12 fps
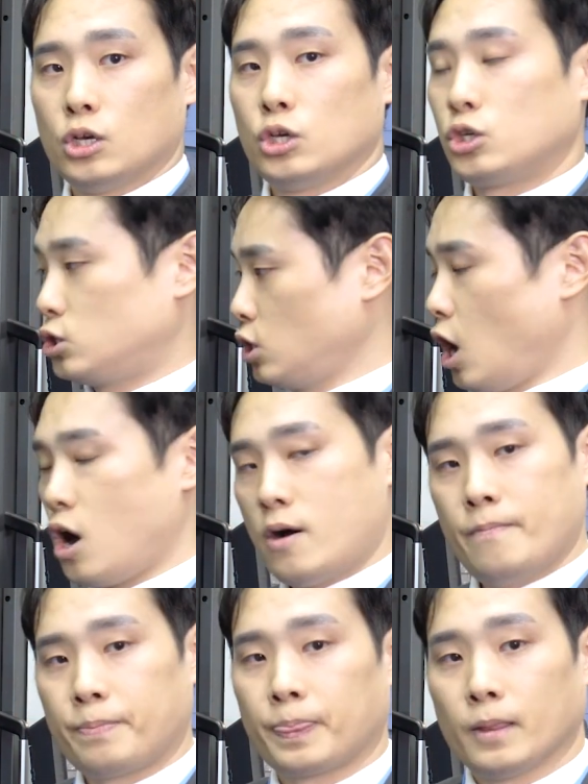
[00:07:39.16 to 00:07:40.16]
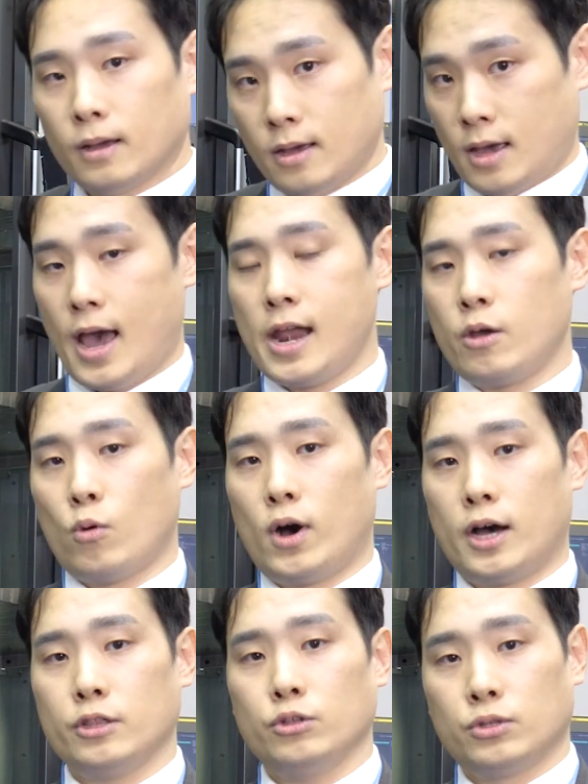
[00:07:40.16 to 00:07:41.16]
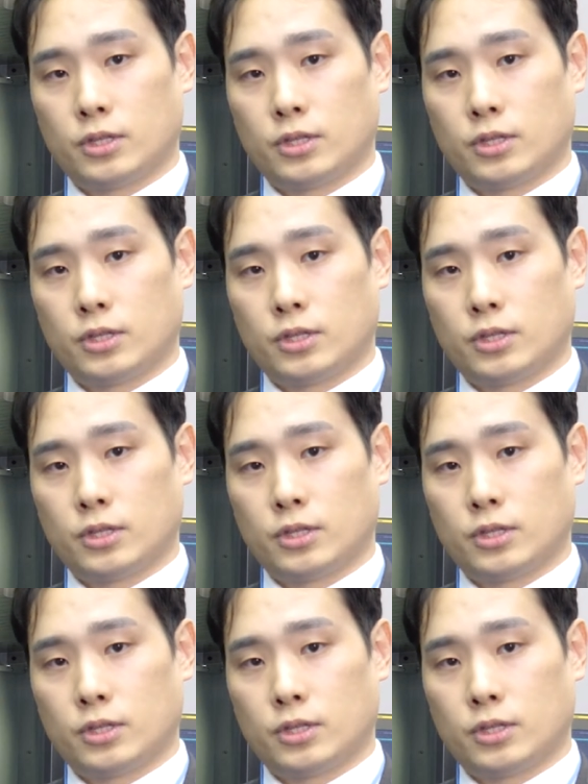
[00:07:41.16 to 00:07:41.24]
So anyone,